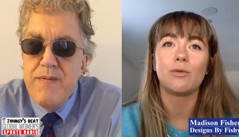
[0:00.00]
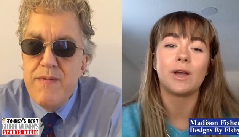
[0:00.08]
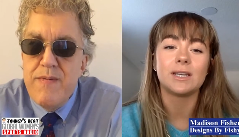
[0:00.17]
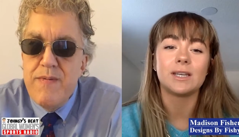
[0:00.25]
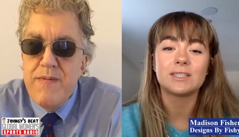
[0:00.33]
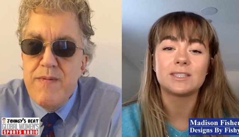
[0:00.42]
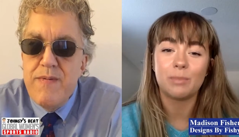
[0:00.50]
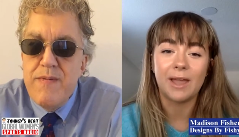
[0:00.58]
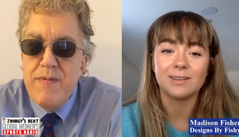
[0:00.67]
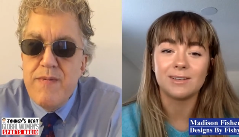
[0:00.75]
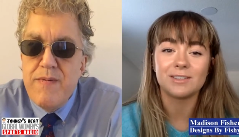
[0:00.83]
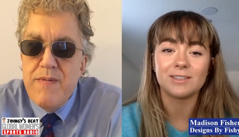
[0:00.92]
Speaker 1: I wanted to
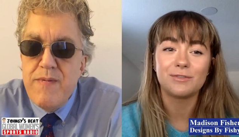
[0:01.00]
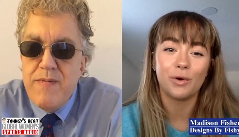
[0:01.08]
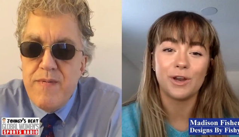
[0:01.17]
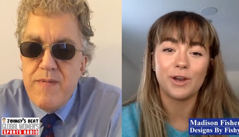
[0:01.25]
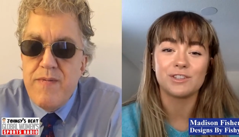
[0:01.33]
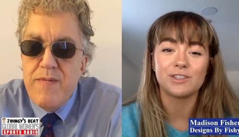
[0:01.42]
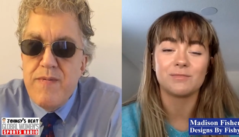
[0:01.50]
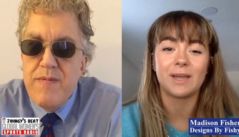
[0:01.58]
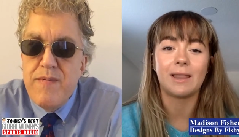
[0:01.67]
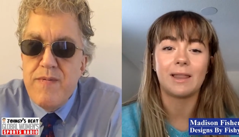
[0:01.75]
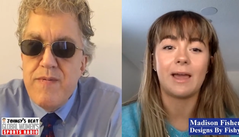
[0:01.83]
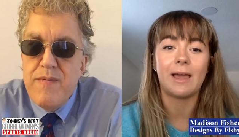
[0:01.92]
spend 4 years of
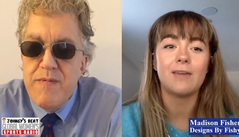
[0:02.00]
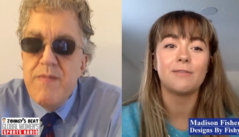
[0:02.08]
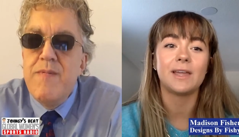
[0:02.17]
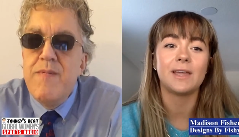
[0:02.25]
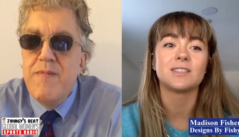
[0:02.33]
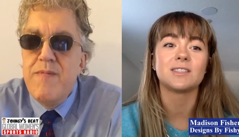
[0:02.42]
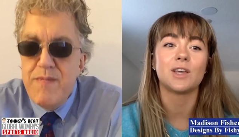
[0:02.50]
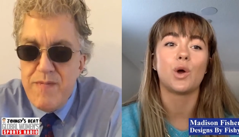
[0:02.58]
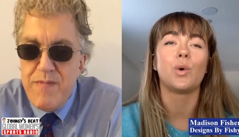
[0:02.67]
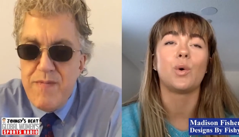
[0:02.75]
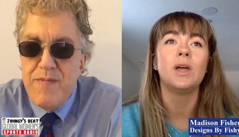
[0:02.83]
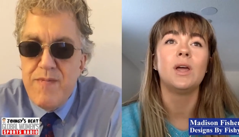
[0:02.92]
my life. And
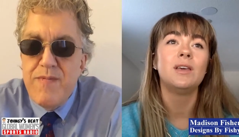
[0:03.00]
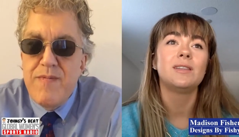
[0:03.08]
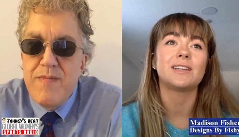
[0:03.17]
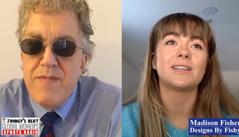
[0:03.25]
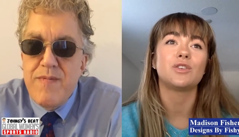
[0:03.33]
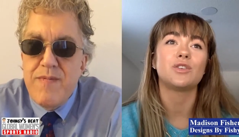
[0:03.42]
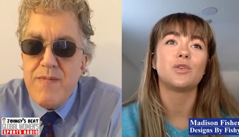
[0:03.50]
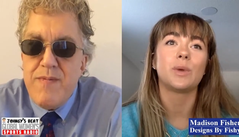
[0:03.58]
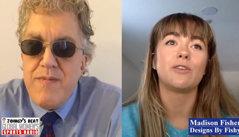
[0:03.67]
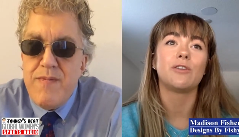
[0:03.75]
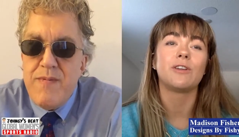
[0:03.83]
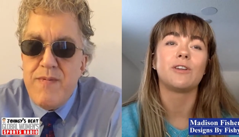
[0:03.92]
so that's sort of
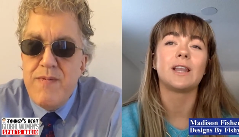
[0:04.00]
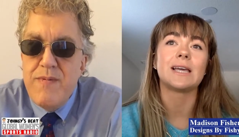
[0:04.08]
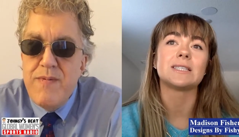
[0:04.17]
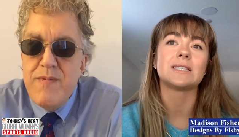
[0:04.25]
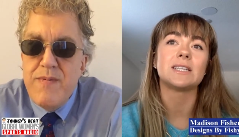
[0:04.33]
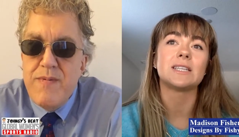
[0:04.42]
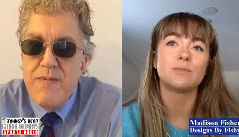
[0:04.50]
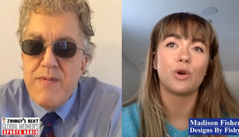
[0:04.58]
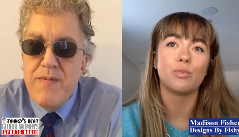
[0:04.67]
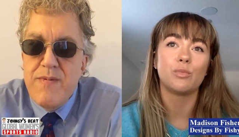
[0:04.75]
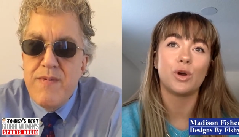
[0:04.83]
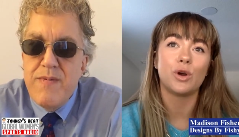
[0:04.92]
when I realized it's
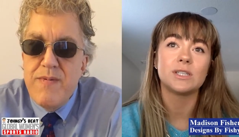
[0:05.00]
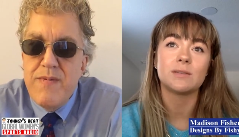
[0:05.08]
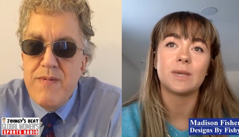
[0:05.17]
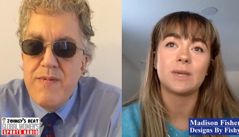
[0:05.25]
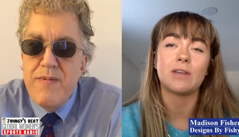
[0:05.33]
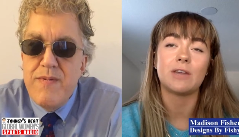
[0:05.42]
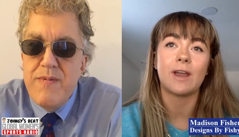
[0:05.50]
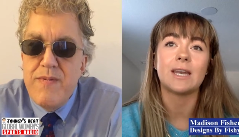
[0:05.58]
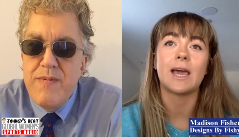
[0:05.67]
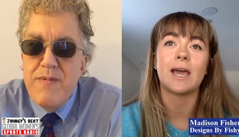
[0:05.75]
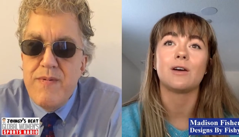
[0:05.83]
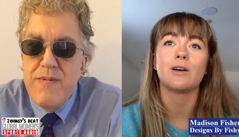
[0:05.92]
more important to me
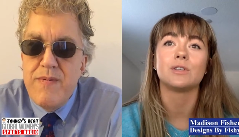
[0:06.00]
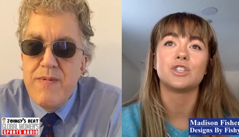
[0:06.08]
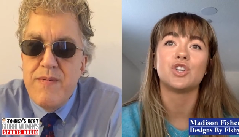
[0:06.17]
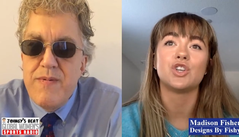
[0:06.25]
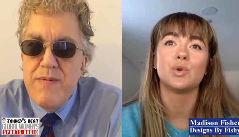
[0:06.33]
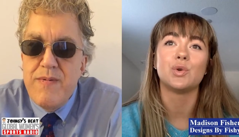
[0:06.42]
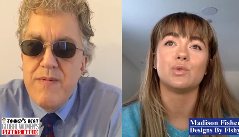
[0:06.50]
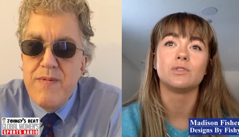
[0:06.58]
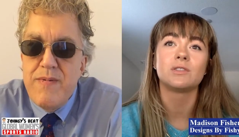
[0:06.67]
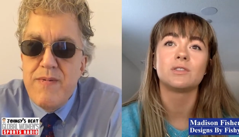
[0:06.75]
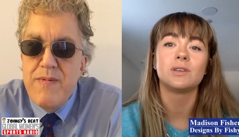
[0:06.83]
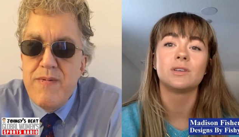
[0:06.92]
right now to
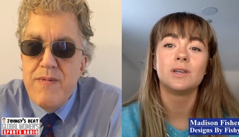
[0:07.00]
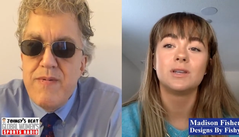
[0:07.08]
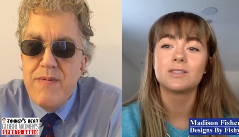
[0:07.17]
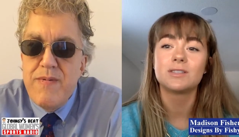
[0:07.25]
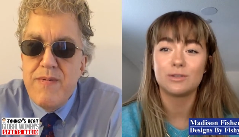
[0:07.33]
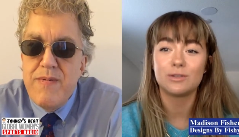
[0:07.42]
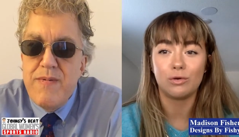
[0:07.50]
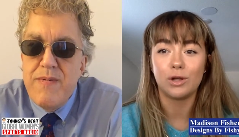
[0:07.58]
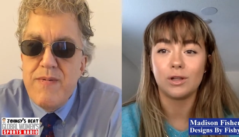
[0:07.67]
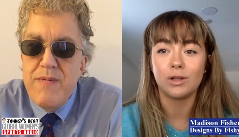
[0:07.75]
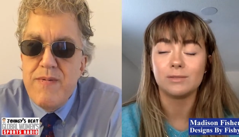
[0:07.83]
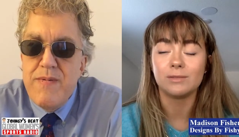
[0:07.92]
choose
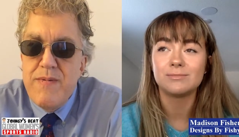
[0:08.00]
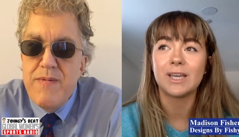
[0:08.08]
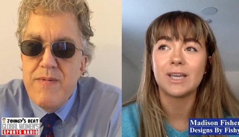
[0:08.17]
school